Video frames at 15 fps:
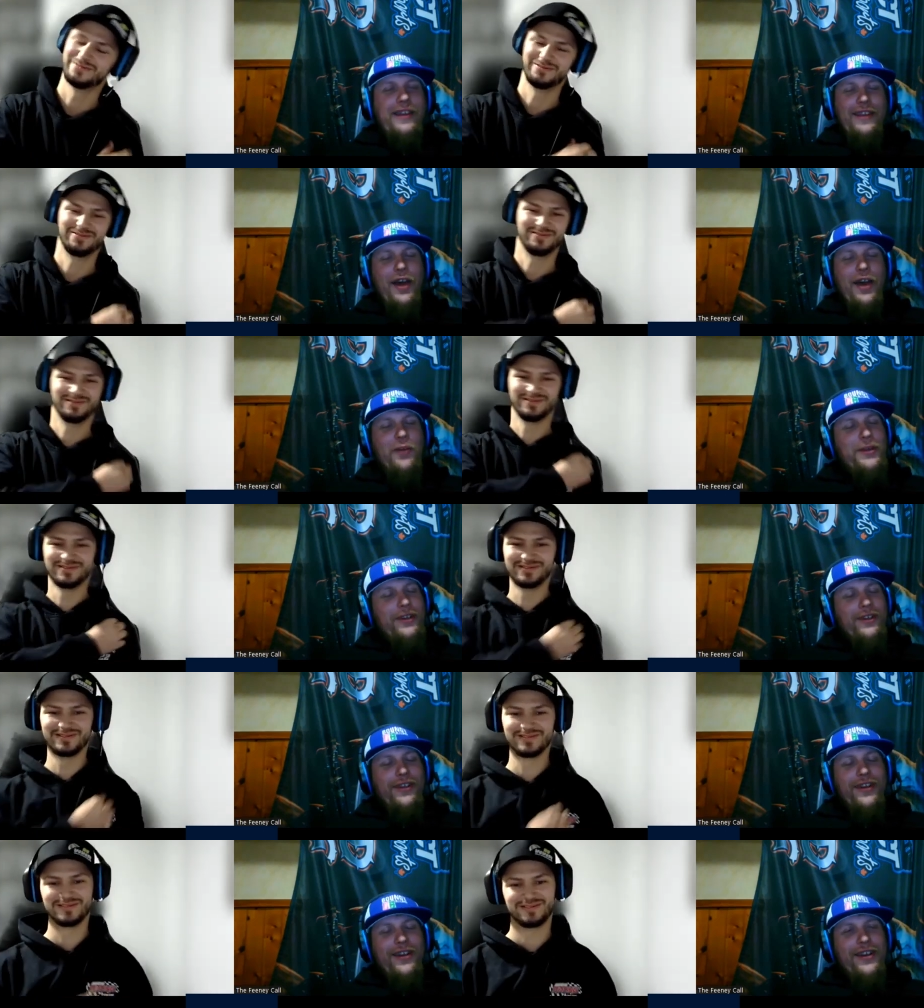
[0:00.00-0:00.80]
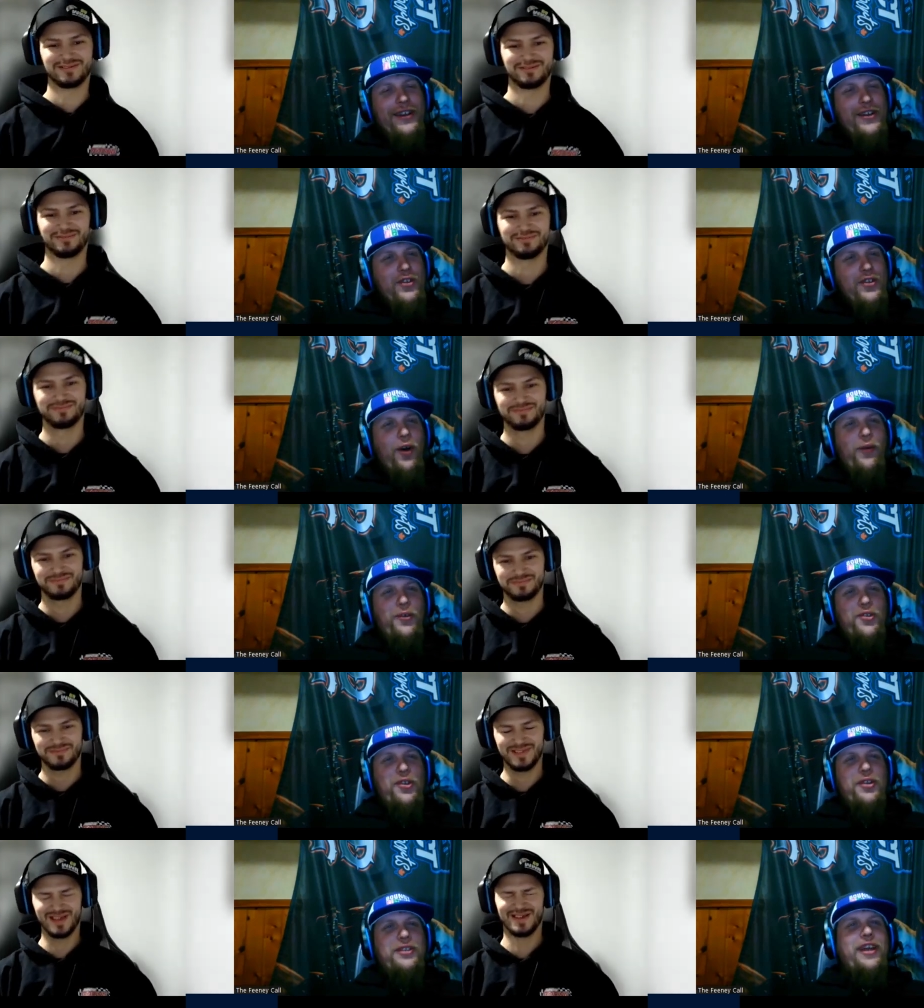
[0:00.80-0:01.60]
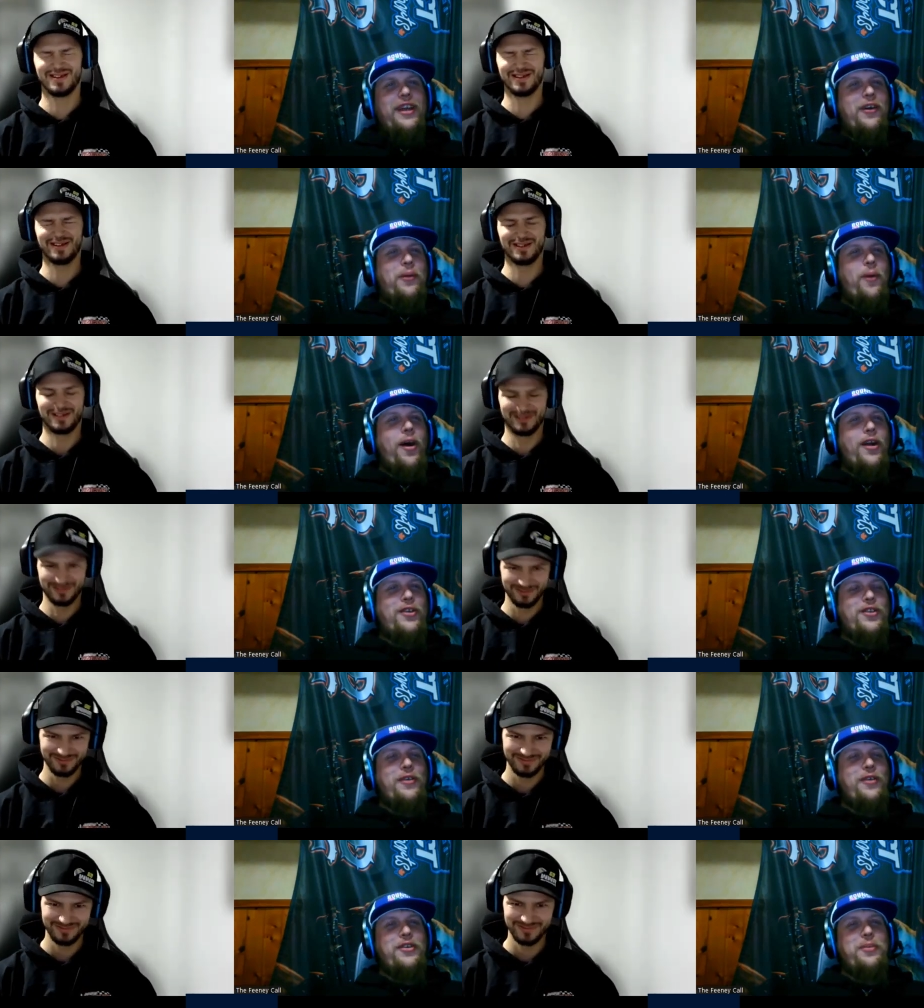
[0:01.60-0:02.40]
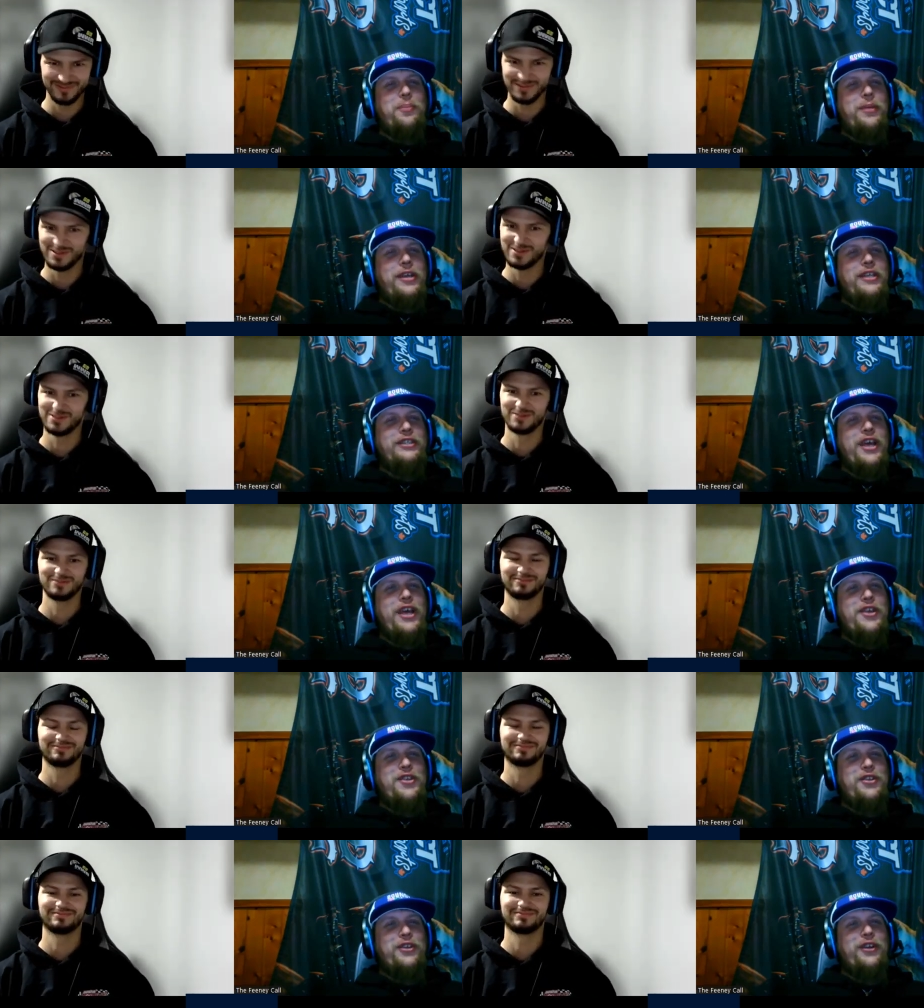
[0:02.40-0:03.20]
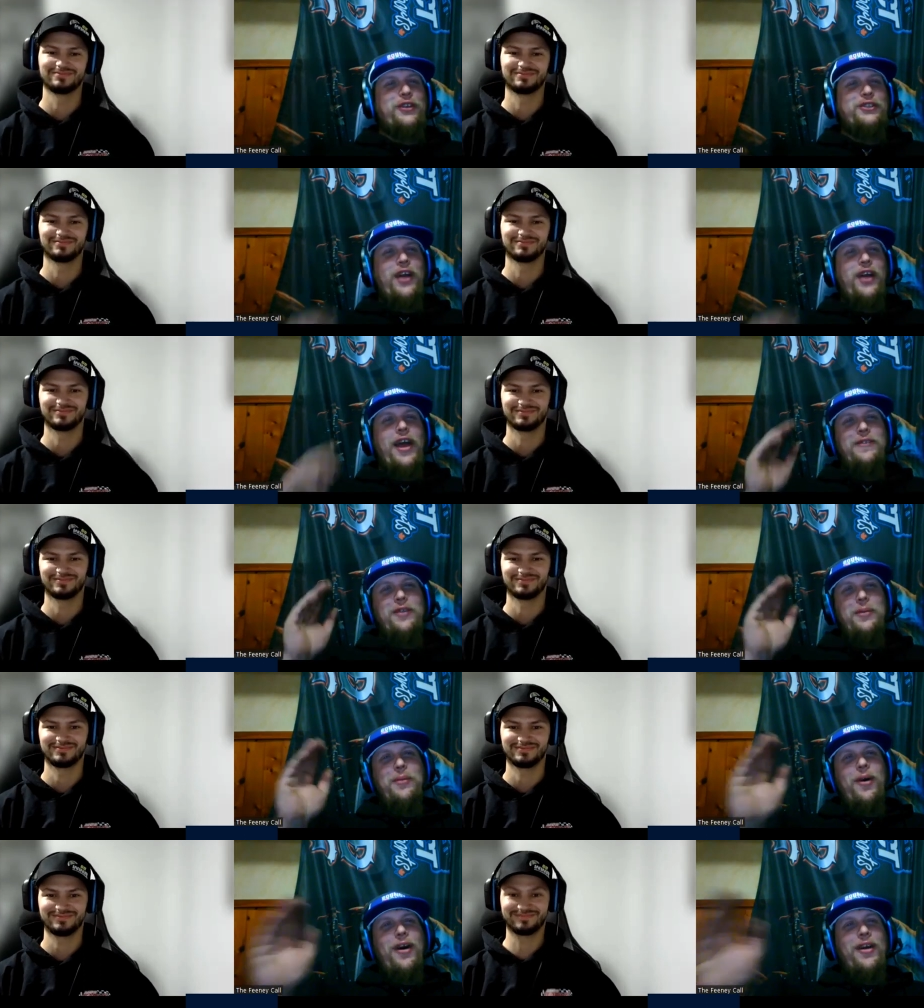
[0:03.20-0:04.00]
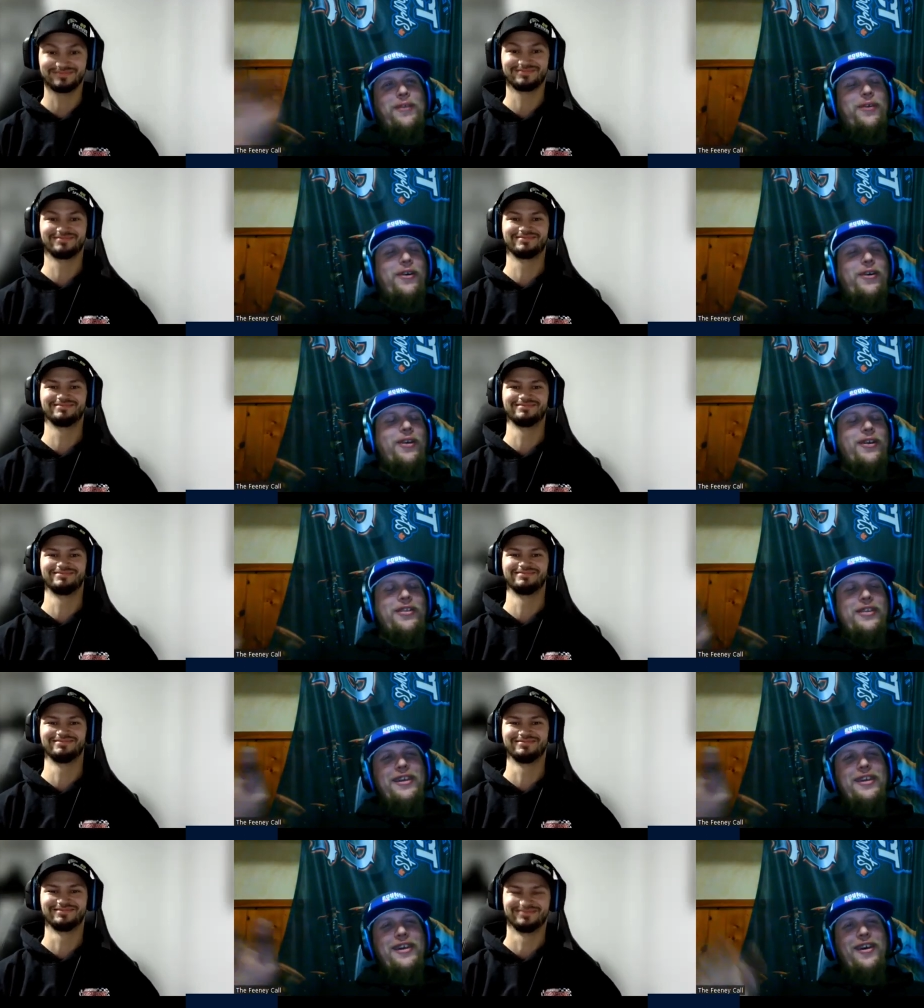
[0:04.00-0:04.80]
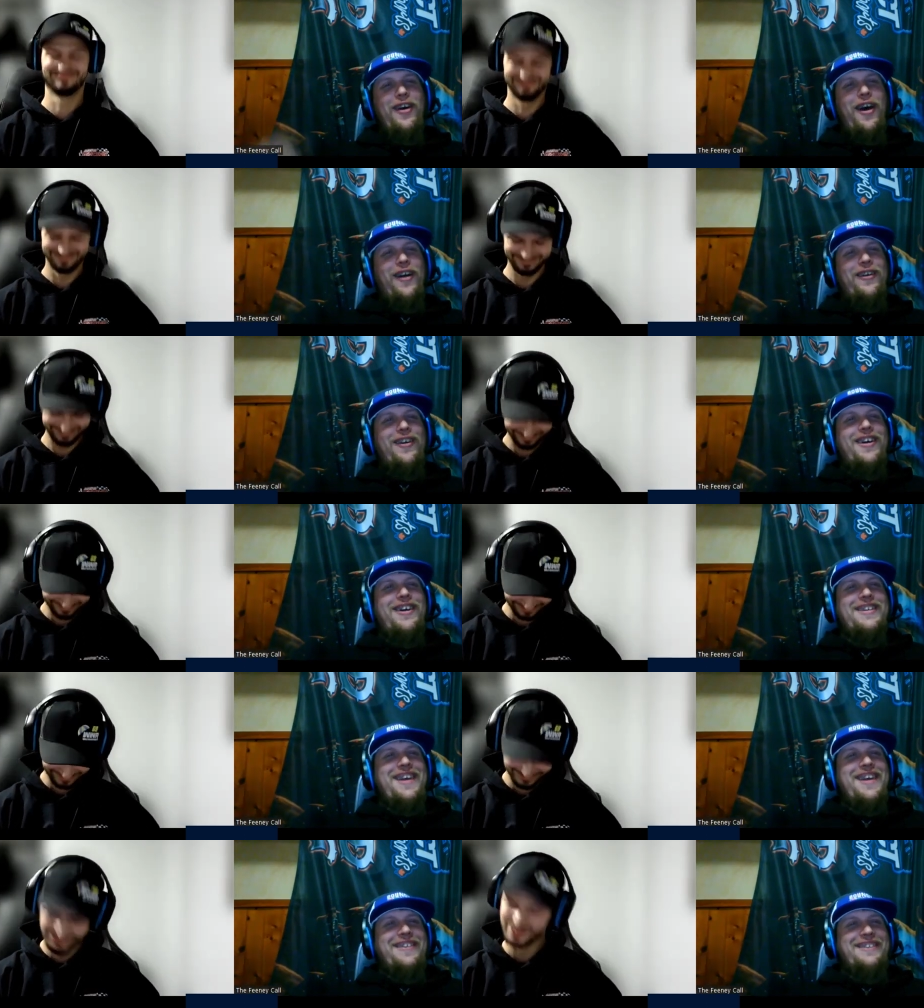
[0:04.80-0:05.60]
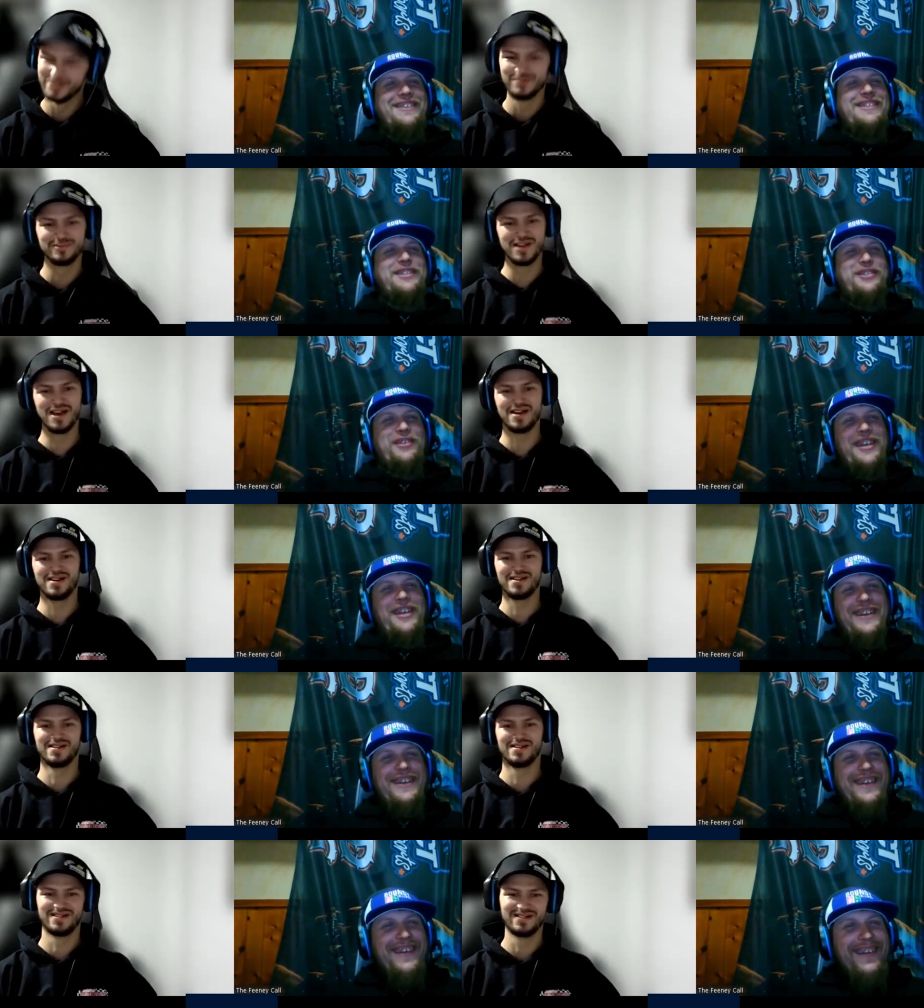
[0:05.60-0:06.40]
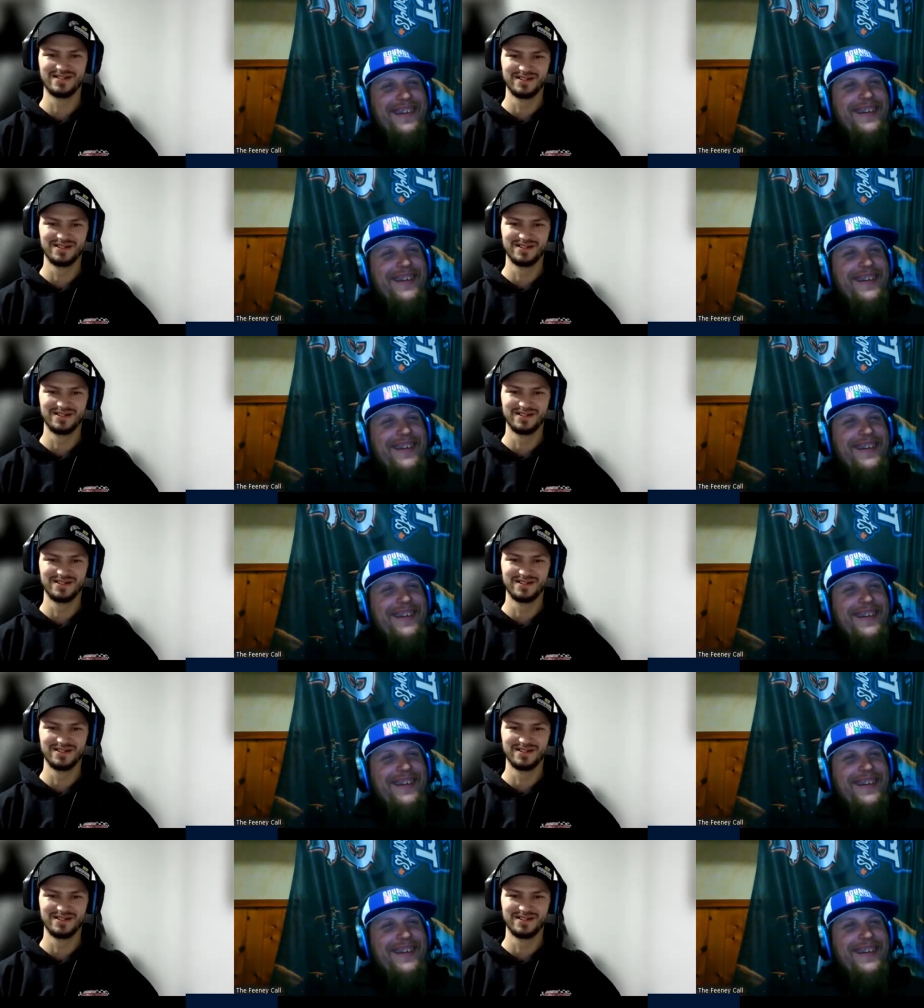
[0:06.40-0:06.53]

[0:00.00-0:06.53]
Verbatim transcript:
Speaker 1: Yeah, that would be hilarious. All of a sudden, Kelly walks out in his PJs, and you're driving the modified or the uh, hot rod down the street.